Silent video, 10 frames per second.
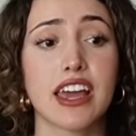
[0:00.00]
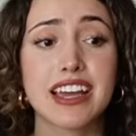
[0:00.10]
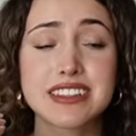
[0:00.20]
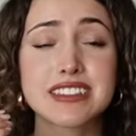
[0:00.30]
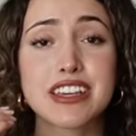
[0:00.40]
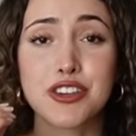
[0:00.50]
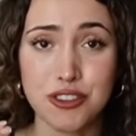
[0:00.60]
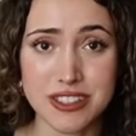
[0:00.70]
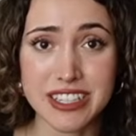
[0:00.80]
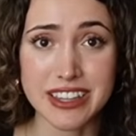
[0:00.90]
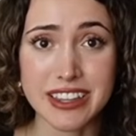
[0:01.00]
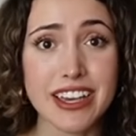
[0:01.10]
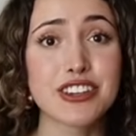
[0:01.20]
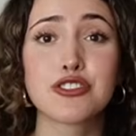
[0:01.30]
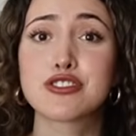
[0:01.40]
It's your teeth,
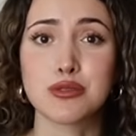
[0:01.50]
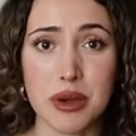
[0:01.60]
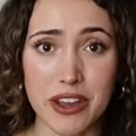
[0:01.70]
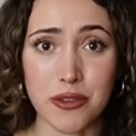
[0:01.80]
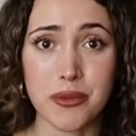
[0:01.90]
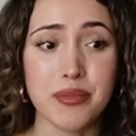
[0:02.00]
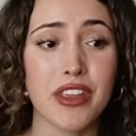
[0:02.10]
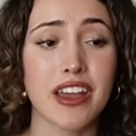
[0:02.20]
your smile.